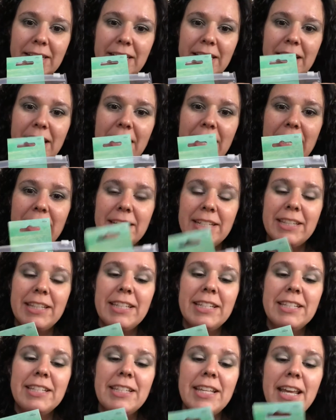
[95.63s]
And
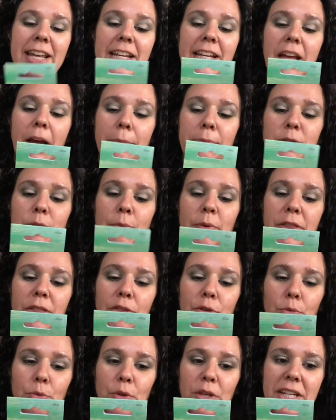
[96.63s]
this it comes with
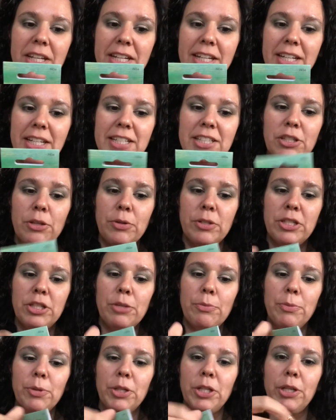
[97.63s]
three, so it's
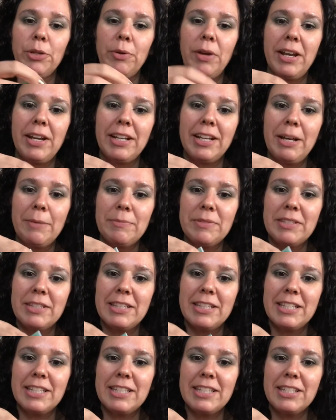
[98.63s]
super cute. And it comes in
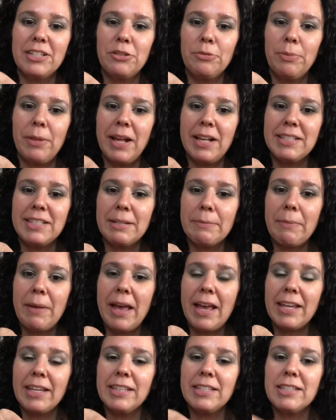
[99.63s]
this little plastic
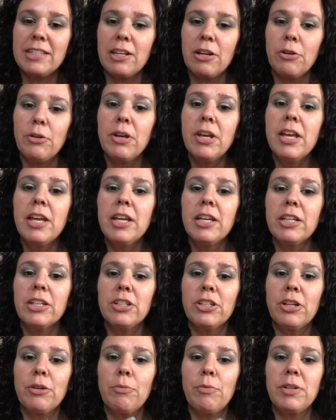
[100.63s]
baggie, so you
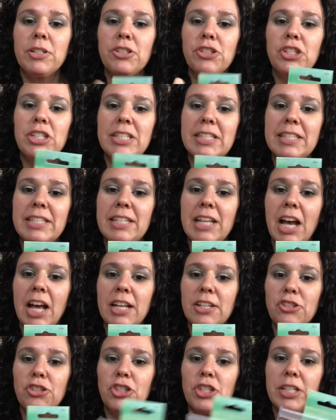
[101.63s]
know once she's
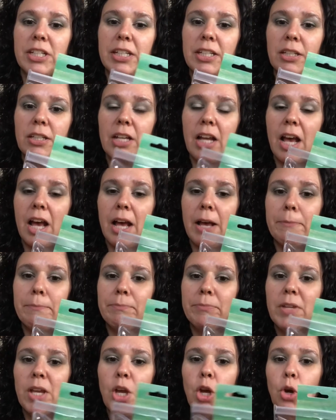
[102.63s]
done, she can um,
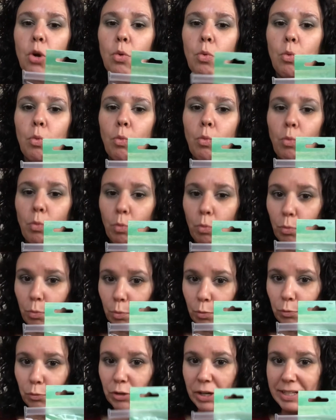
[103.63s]

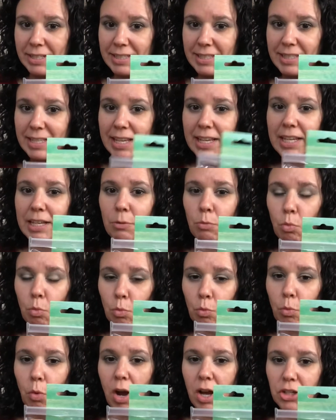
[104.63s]
rinse it and
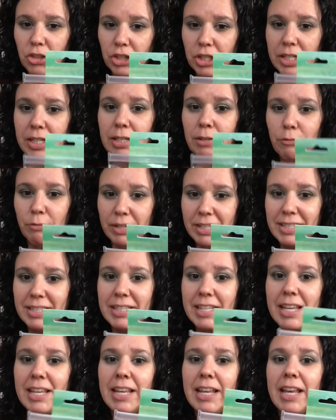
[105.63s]
wash it and rinse
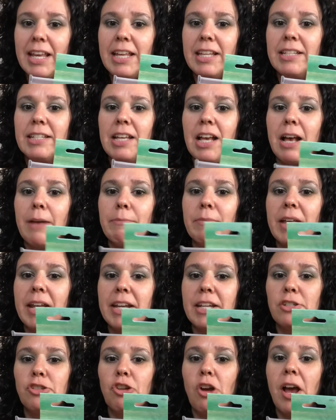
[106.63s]
it and um, let
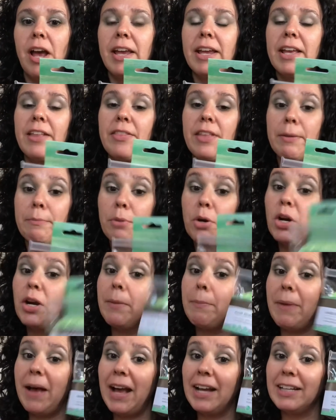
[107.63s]
it dry, and then put
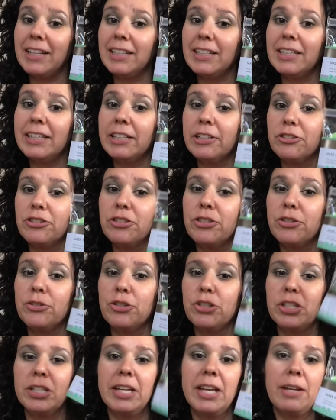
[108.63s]
it back in here so
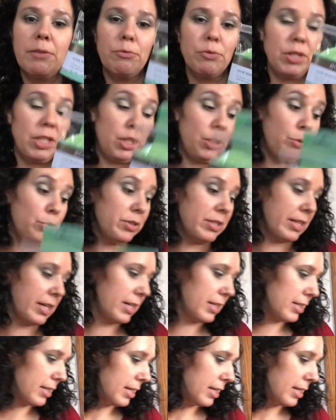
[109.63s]
she can reuse it.